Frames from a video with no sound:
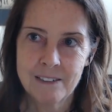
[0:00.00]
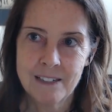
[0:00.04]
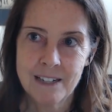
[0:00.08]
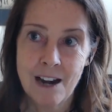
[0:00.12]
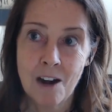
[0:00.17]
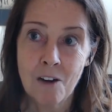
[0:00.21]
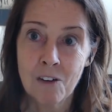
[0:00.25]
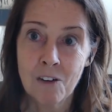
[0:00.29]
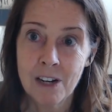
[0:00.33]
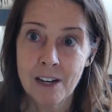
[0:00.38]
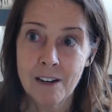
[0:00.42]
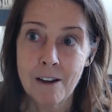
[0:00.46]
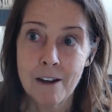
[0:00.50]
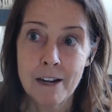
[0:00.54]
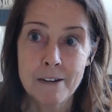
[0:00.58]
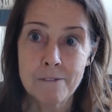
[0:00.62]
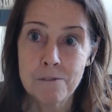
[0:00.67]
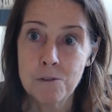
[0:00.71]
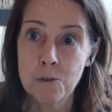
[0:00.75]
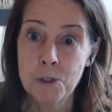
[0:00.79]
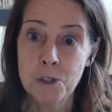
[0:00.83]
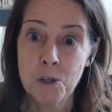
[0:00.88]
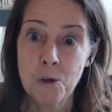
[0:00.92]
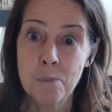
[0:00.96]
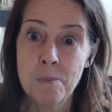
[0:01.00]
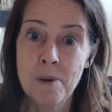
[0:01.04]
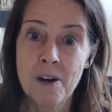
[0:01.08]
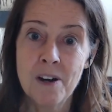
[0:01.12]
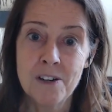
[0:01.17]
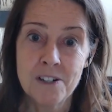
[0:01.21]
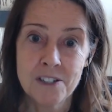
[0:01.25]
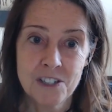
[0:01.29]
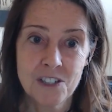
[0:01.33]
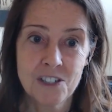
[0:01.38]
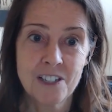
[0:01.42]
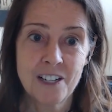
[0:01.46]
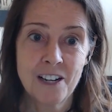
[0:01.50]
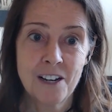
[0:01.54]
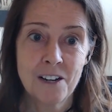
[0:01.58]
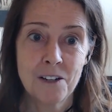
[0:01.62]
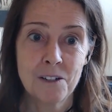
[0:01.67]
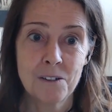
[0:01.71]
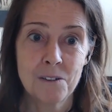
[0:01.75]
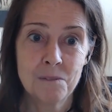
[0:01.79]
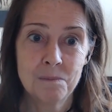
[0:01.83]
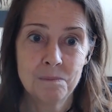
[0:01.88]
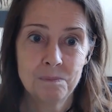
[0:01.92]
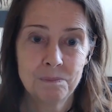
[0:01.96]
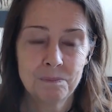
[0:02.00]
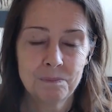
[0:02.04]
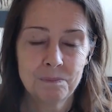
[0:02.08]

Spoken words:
current life or your past go.